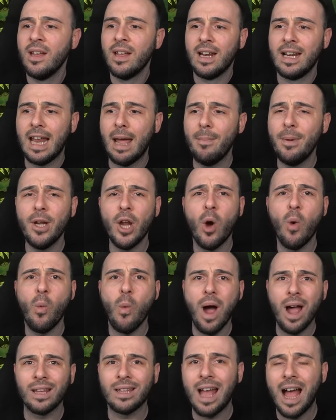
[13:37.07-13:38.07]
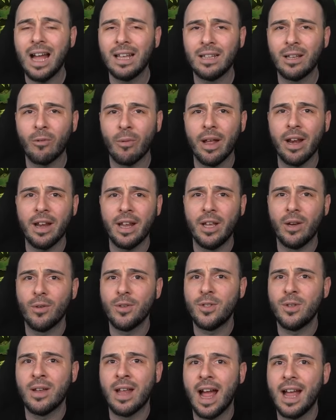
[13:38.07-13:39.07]
Let me know what other rare
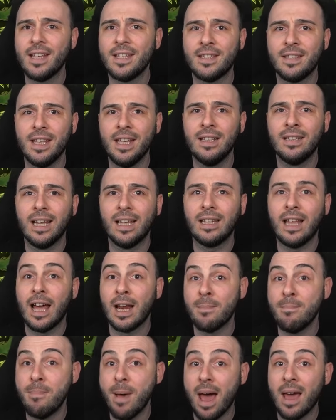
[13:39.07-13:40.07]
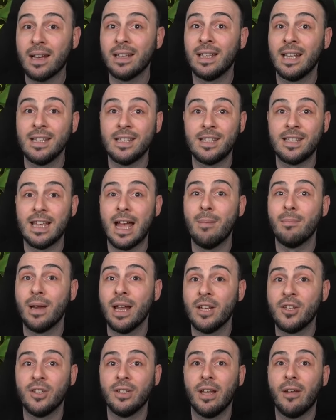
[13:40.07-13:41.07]
heroes you guys think that are better than some
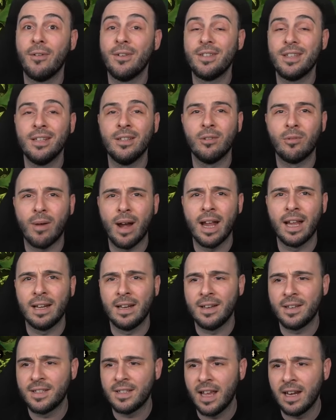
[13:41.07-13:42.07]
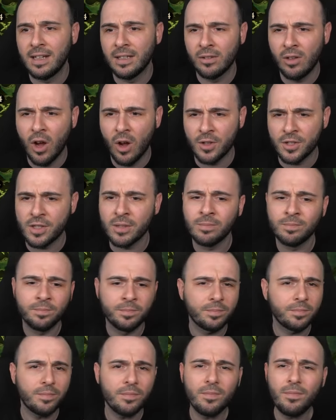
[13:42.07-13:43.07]
legendaries in Dragonheir Silent Gods.
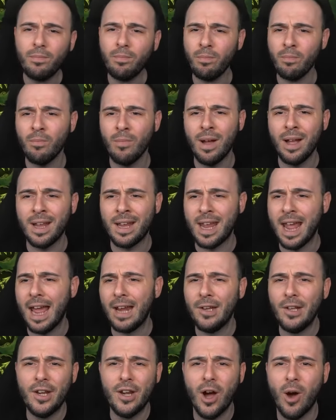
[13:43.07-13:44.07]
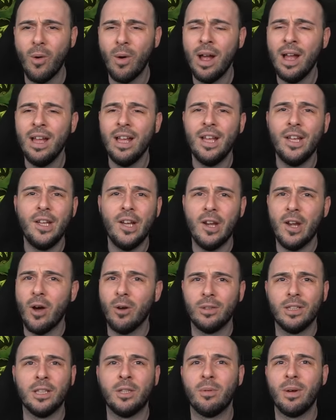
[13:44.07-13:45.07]
Again, you know, you know
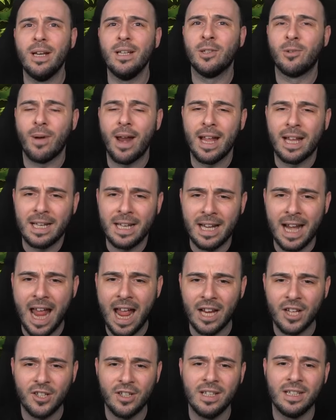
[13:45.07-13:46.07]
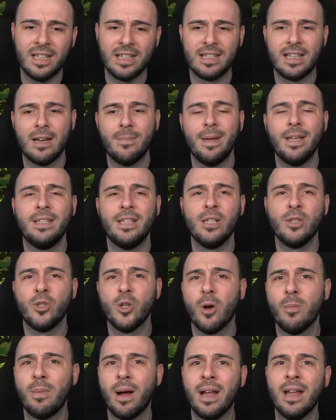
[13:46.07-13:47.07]
that Real Dragonheir actually does an amazing
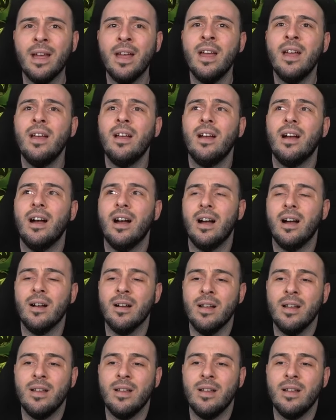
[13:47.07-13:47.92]
job by uh,